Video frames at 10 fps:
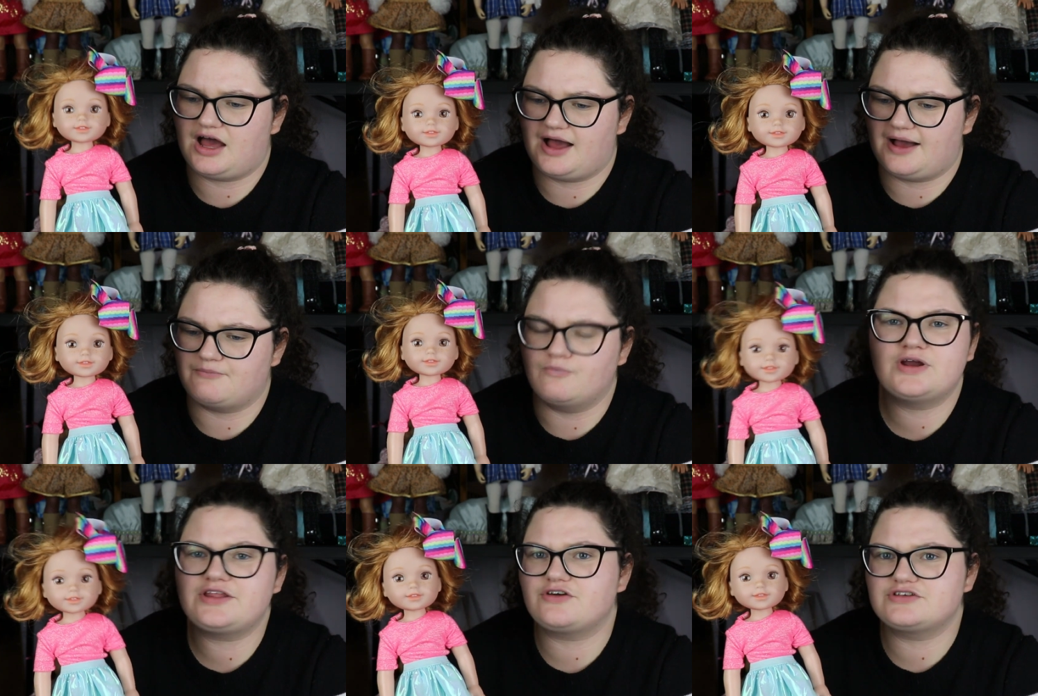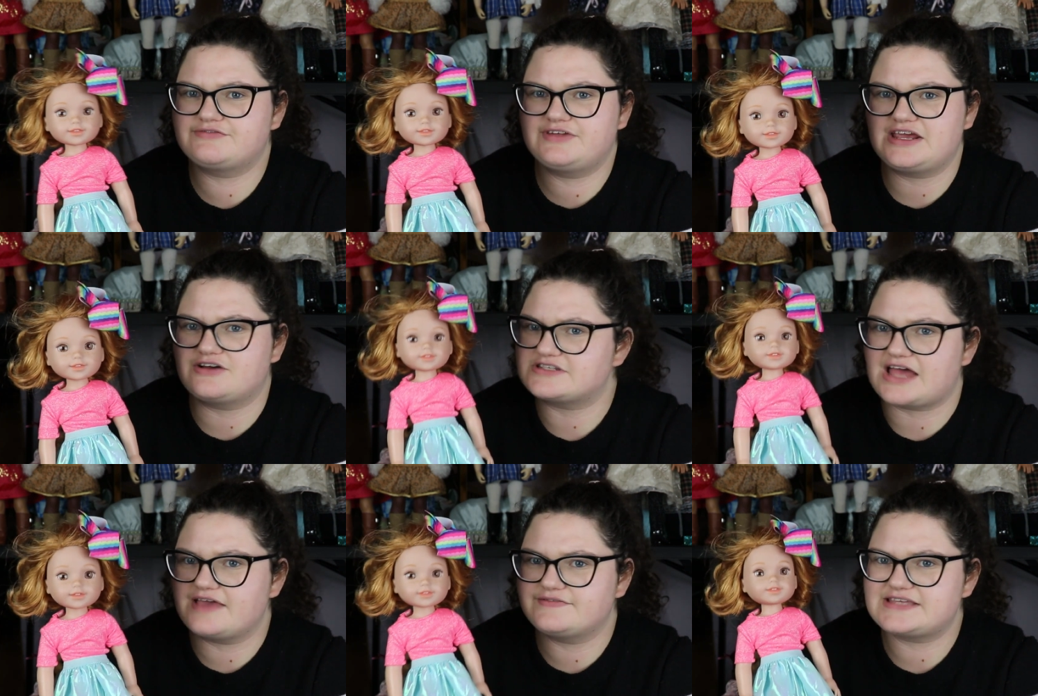Speaker 1: One of those videos.
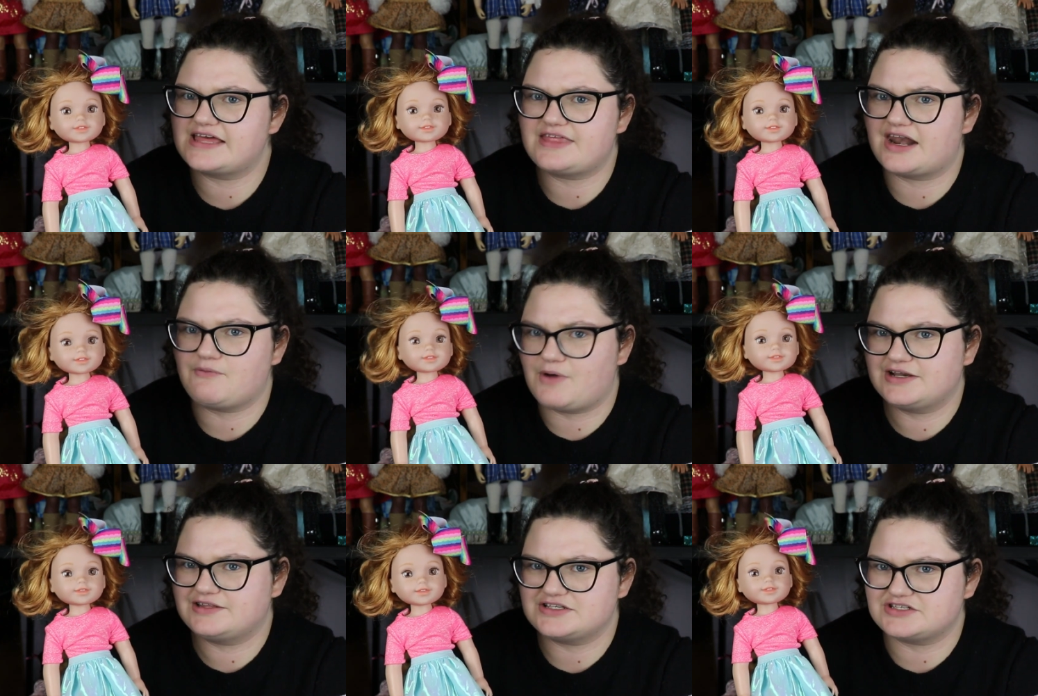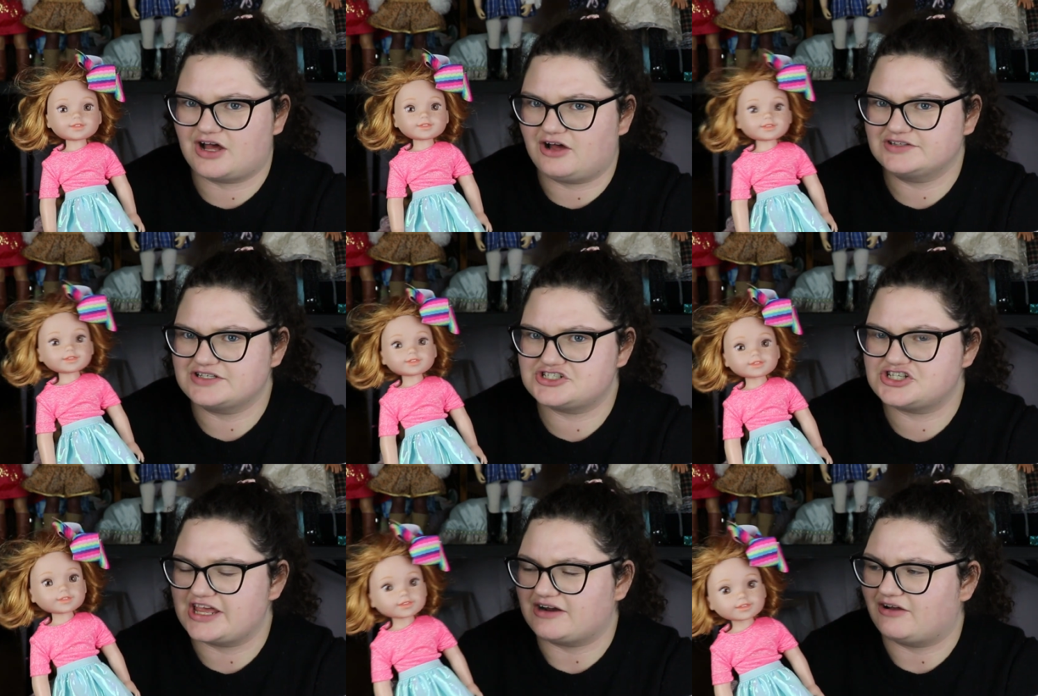I've said that I wanted this doll on this
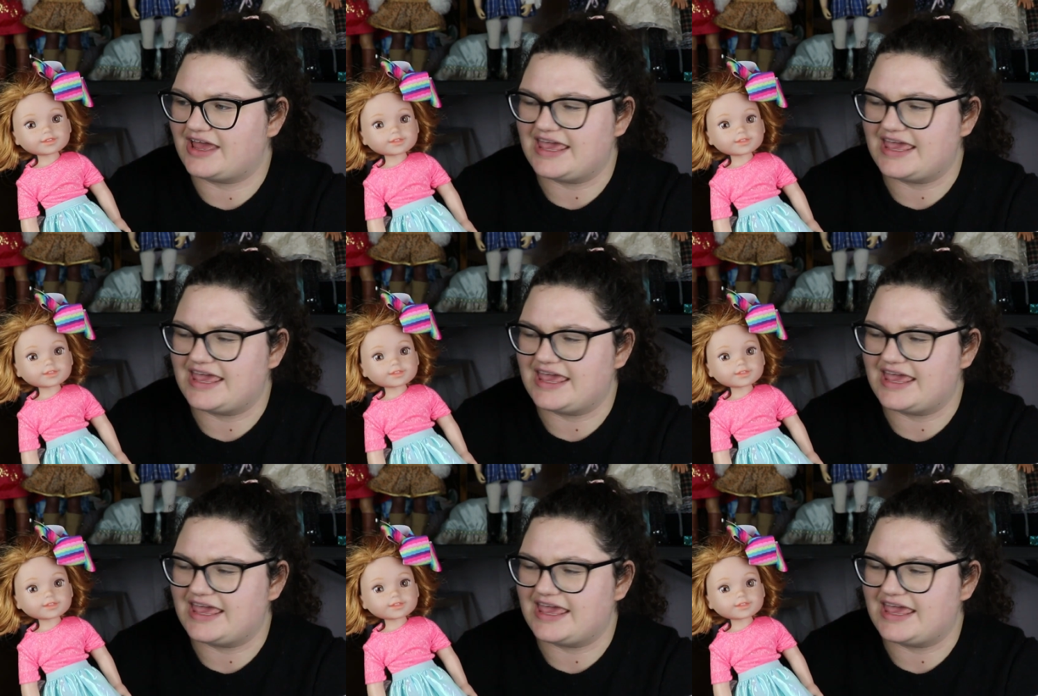channel